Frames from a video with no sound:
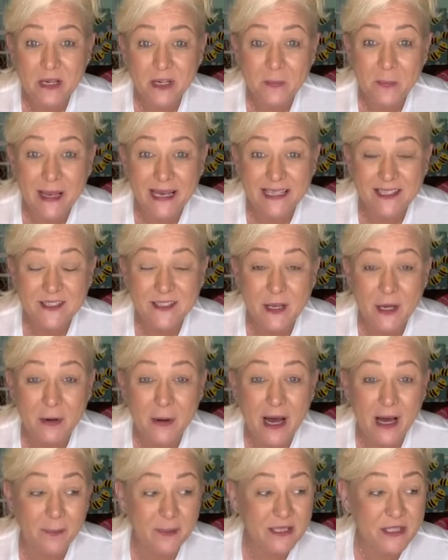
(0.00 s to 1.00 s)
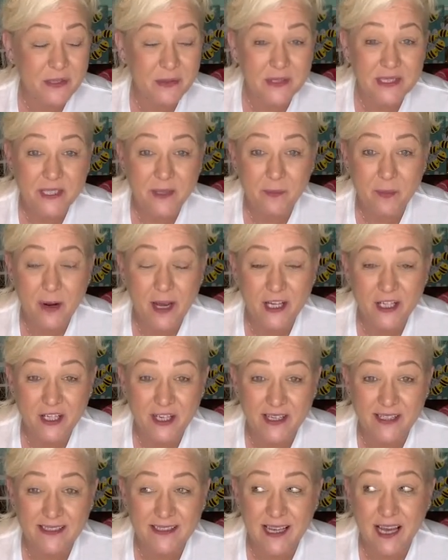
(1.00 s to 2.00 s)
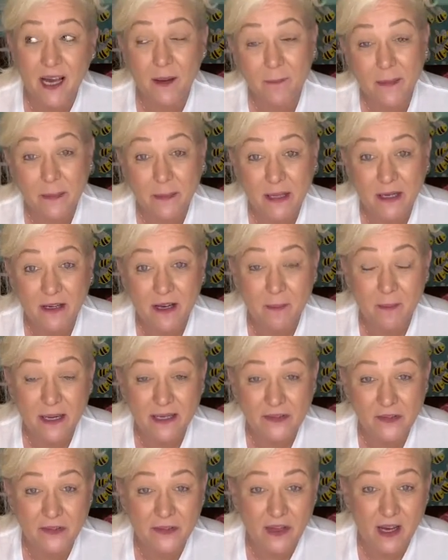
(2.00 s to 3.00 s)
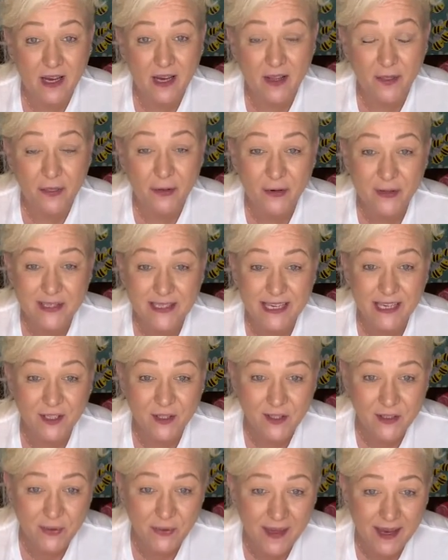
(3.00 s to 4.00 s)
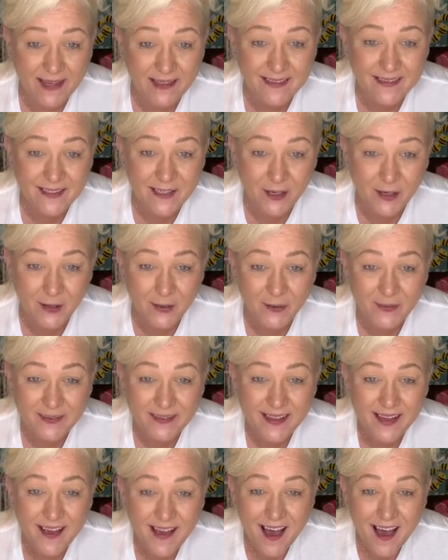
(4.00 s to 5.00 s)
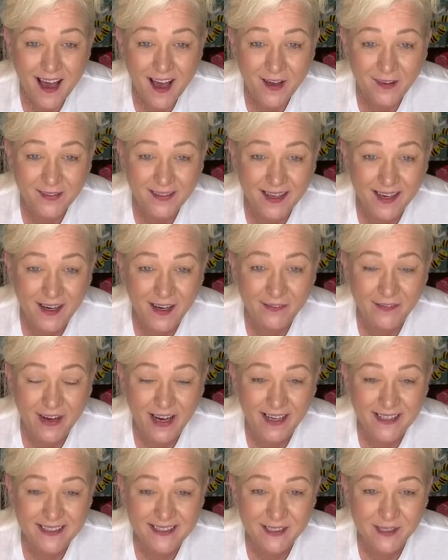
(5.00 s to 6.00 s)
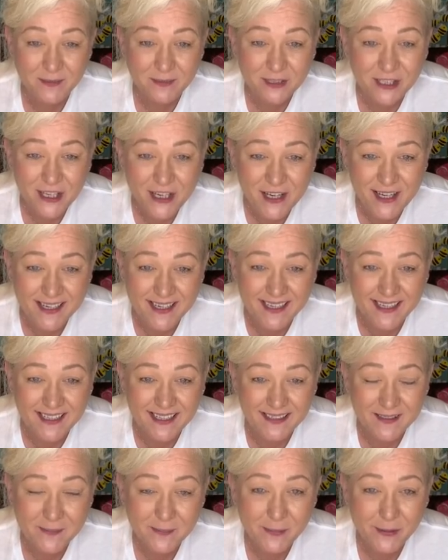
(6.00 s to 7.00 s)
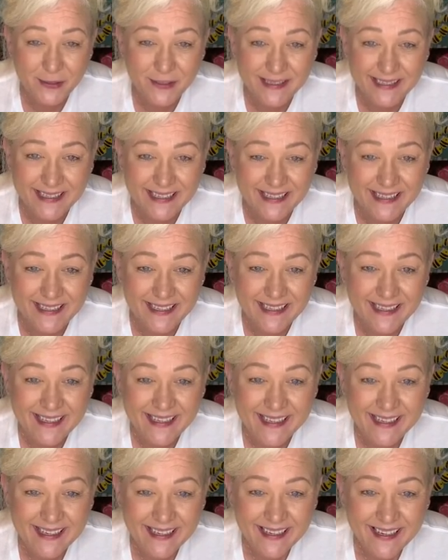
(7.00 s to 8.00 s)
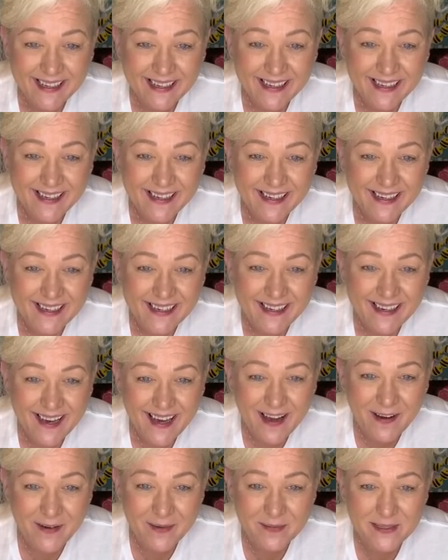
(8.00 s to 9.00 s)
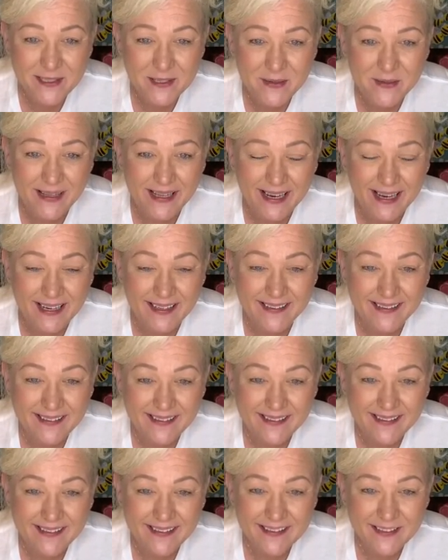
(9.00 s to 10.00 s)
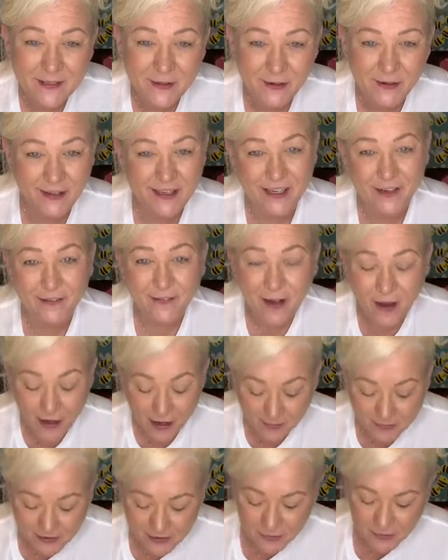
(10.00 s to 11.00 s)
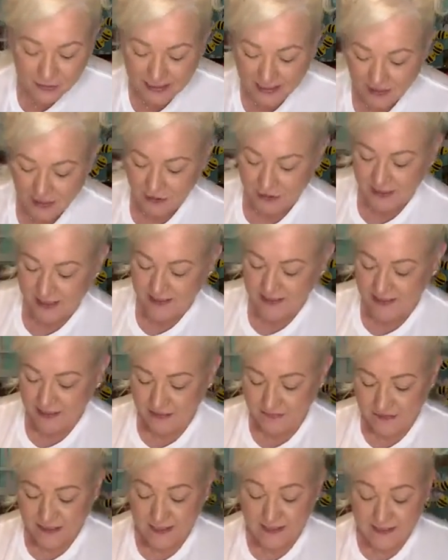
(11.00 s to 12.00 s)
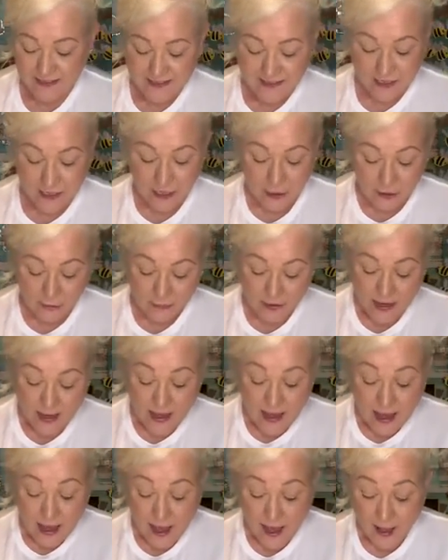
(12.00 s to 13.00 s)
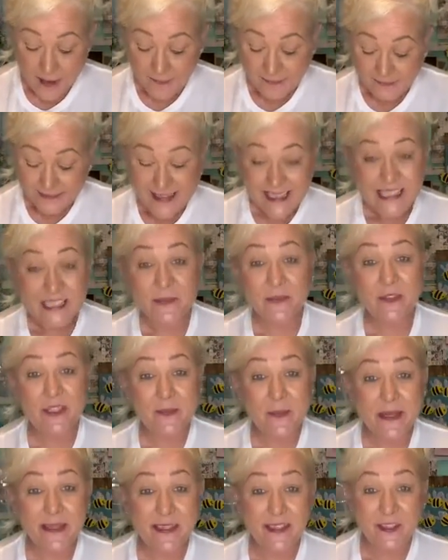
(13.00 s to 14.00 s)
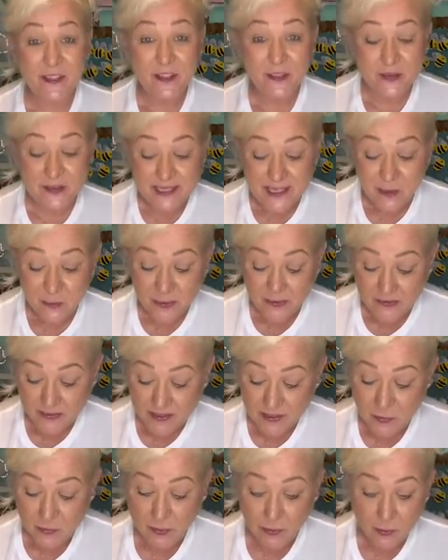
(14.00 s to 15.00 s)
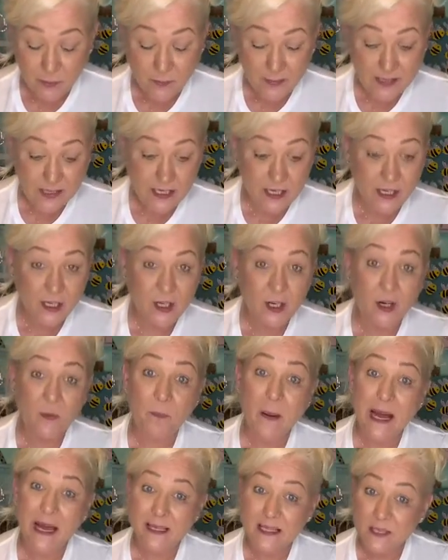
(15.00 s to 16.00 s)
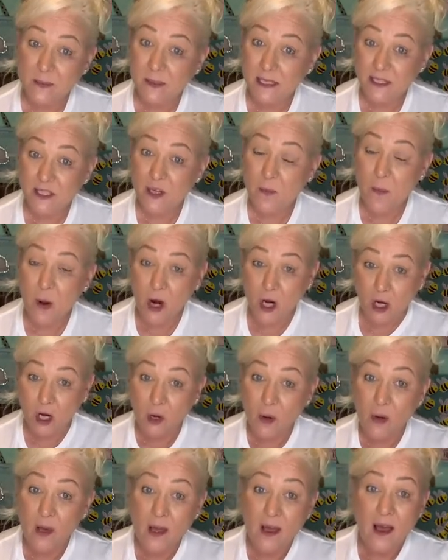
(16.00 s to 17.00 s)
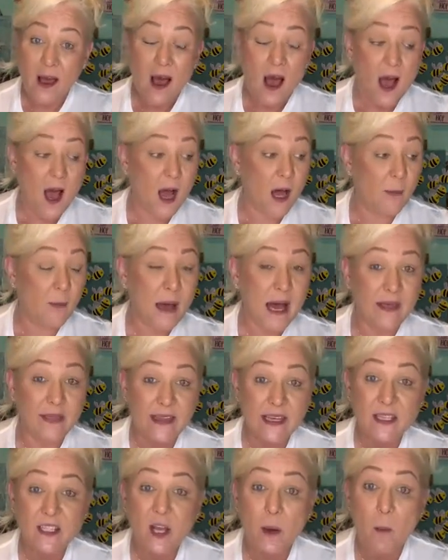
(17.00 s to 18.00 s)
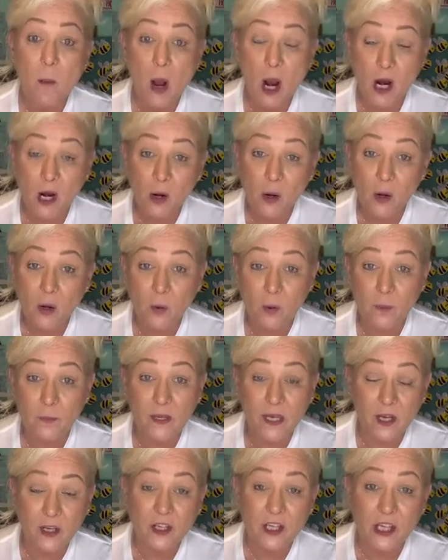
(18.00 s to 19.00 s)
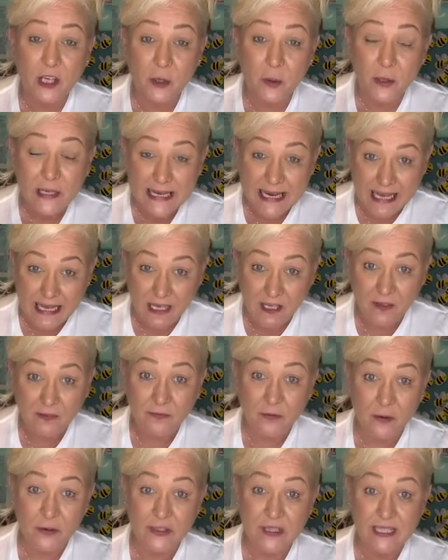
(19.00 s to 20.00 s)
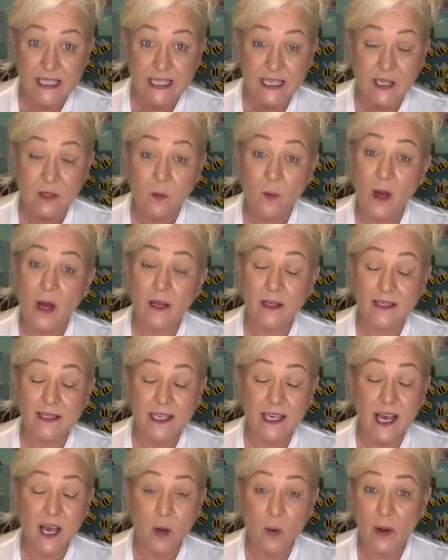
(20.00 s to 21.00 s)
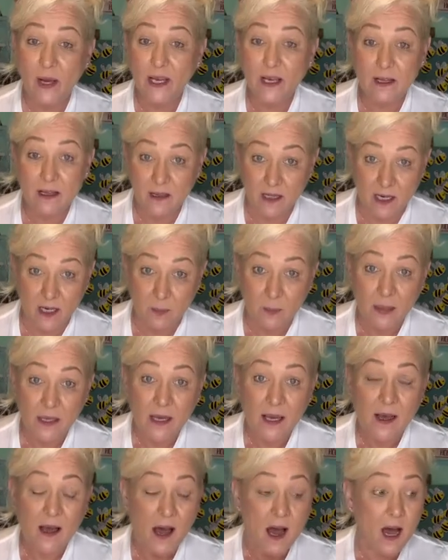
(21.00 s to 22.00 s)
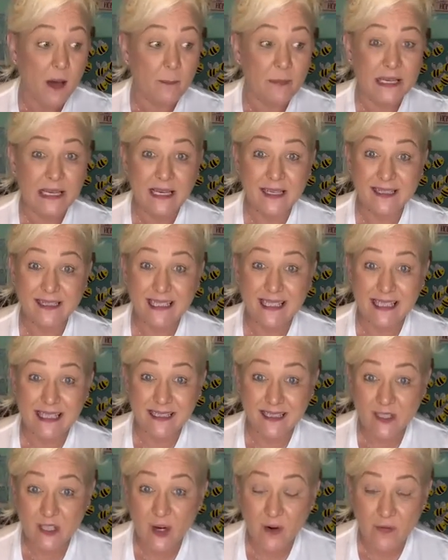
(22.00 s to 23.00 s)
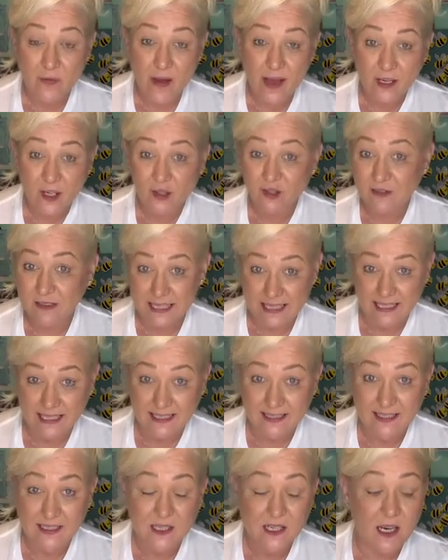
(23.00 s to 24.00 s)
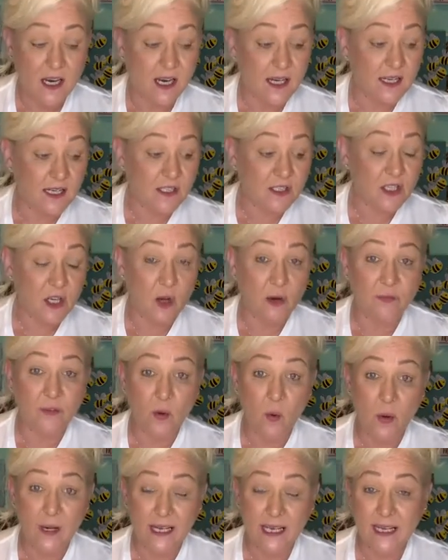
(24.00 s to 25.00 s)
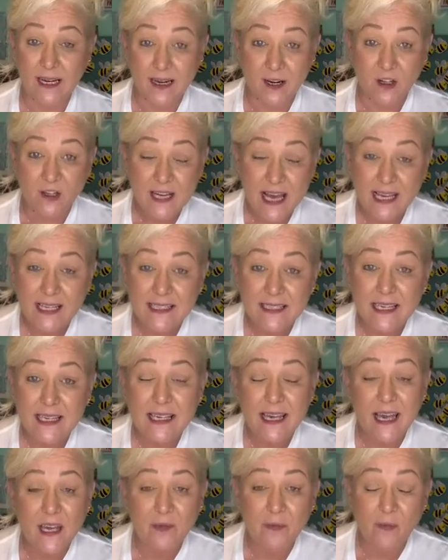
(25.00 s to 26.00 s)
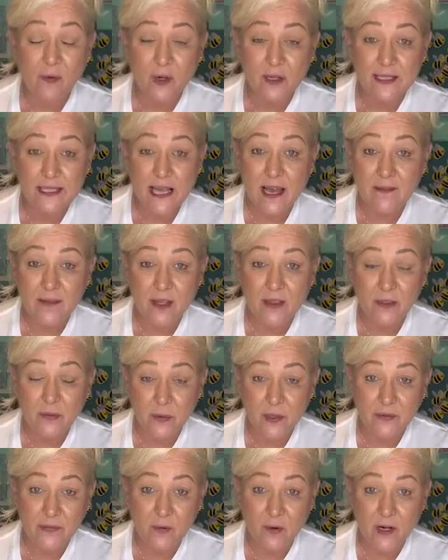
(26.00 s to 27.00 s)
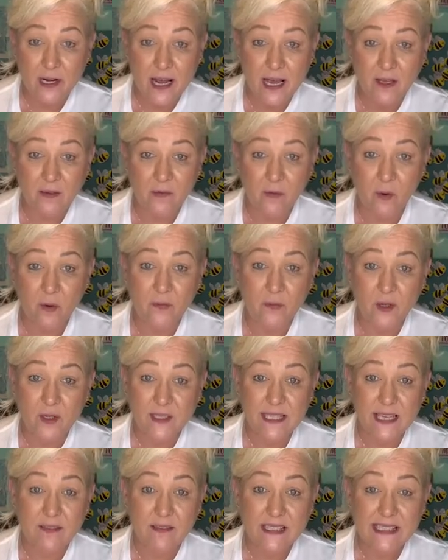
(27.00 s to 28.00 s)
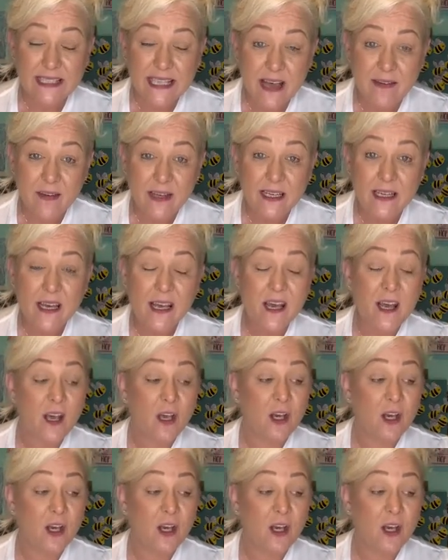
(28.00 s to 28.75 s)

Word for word: Milk Paint. So I'll be doing some projects. Um, maybe I'll come on uh, Thursday and do that. So, oh, love, awesome, good, pretty. Oh, I'm so glad so creative. Oh, I'm so glad you guys loved it. So um, thanks for spending Tuesday with us. We will be here possibly tomorrow. Um, I think tomorrow will be a Q&A for the DIY Club um, because it is our final night. Uh, so if you want to get on our texting, 847-349-4477.